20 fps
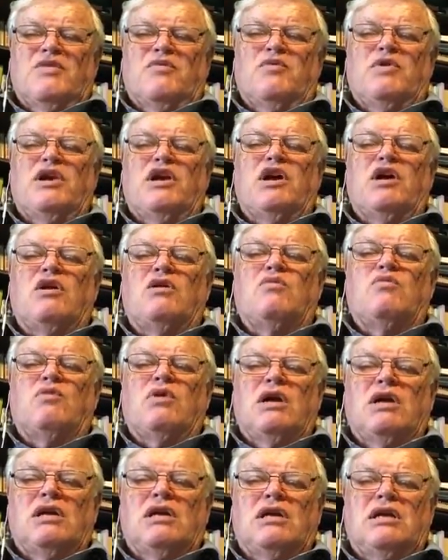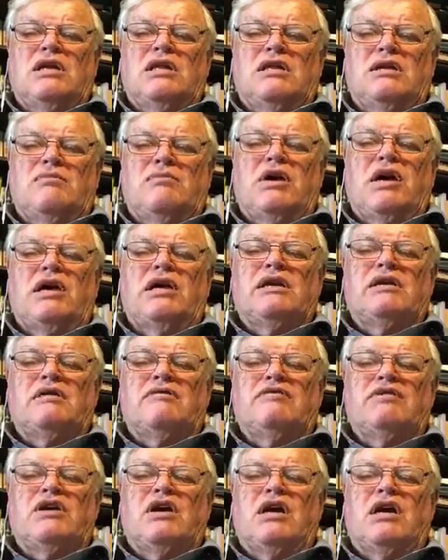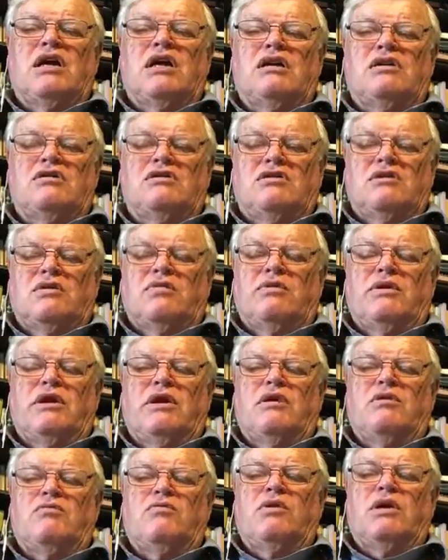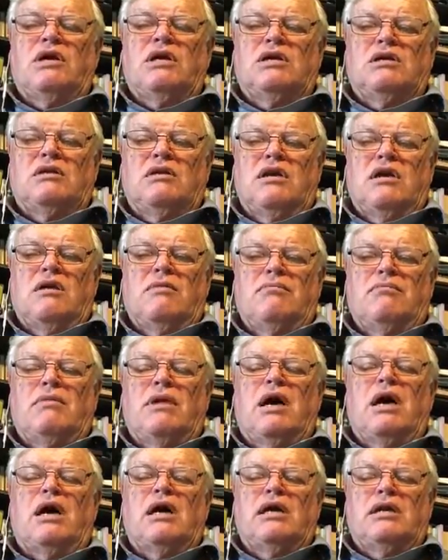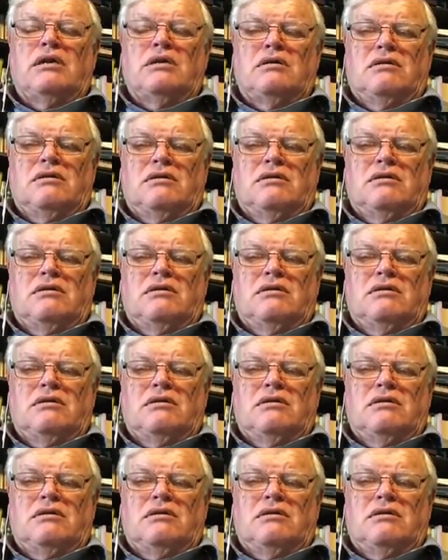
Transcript: We are one in the mind of God, and so we are one mind.